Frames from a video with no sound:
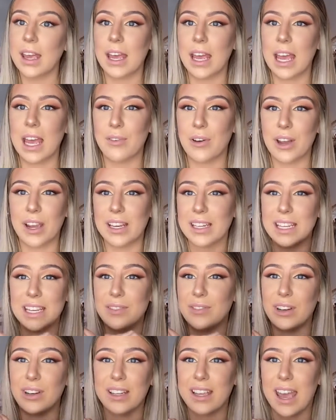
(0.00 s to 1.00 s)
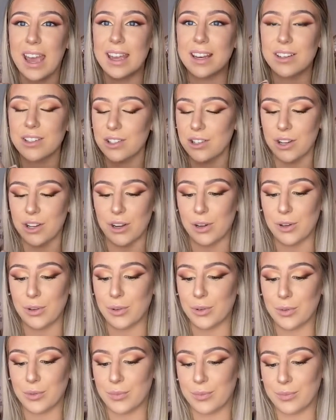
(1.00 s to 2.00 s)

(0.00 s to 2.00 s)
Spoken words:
If I can even get into